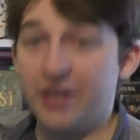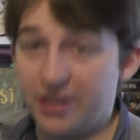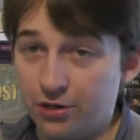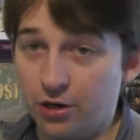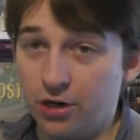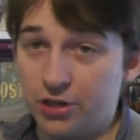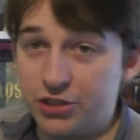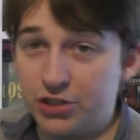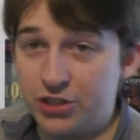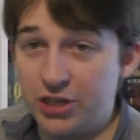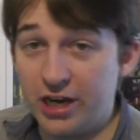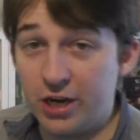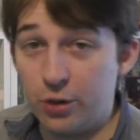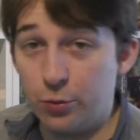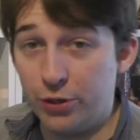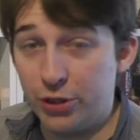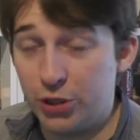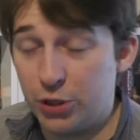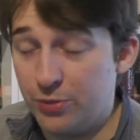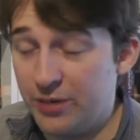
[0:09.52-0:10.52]
agnostic,
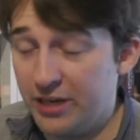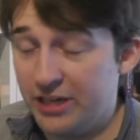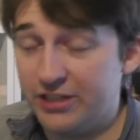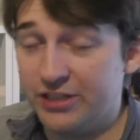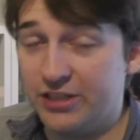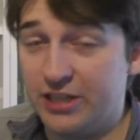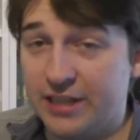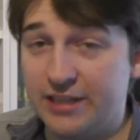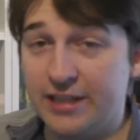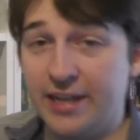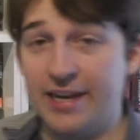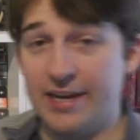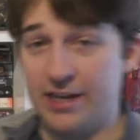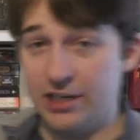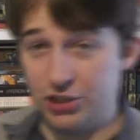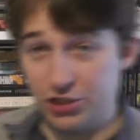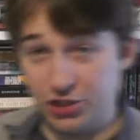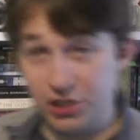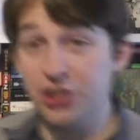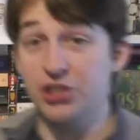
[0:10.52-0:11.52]
which means that they are
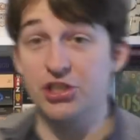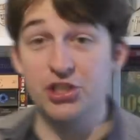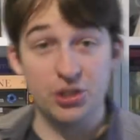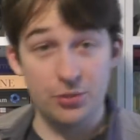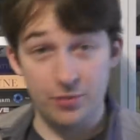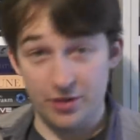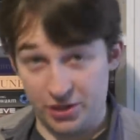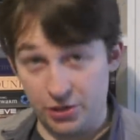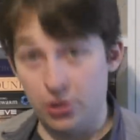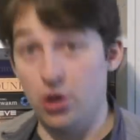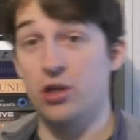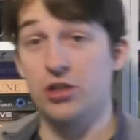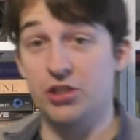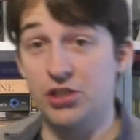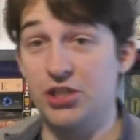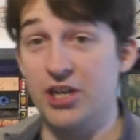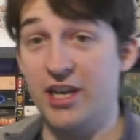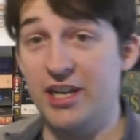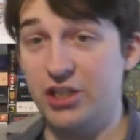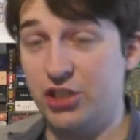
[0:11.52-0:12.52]
system
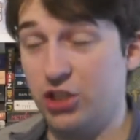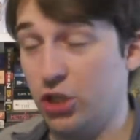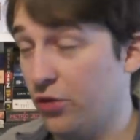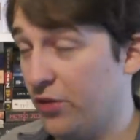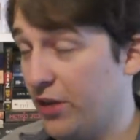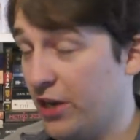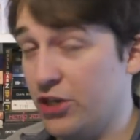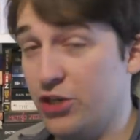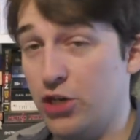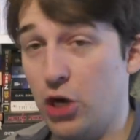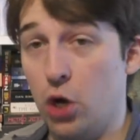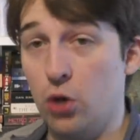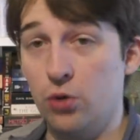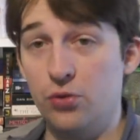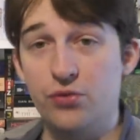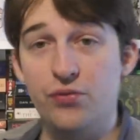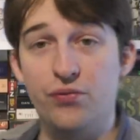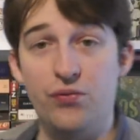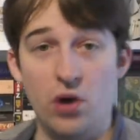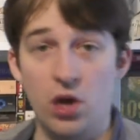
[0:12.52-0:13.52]
agnostic, so they
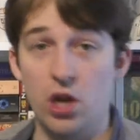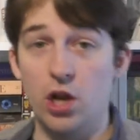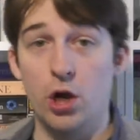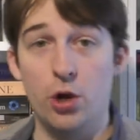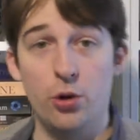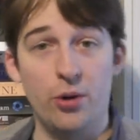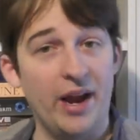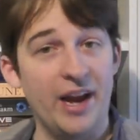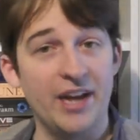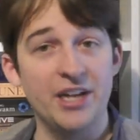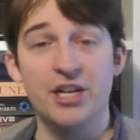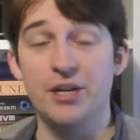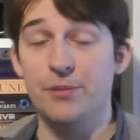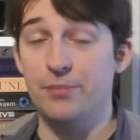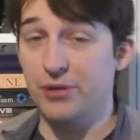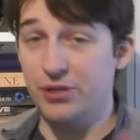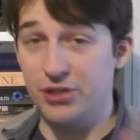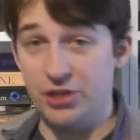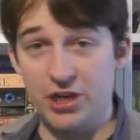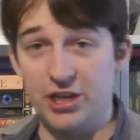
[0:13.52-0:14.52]
don't follow any
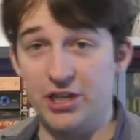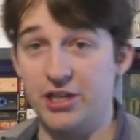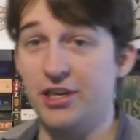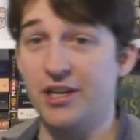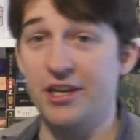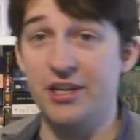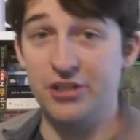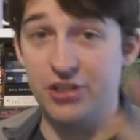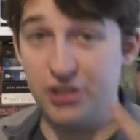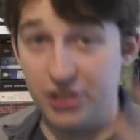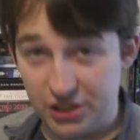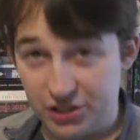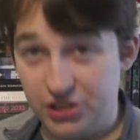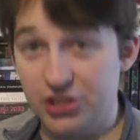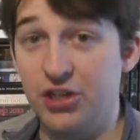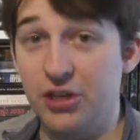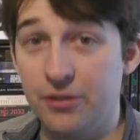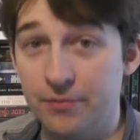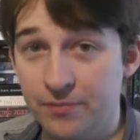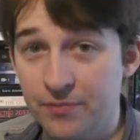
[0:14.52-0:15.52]
particular
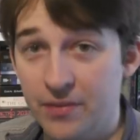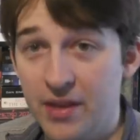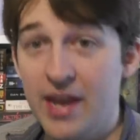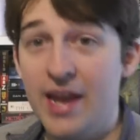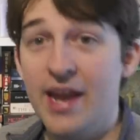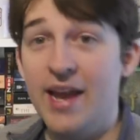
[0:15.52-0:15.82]
system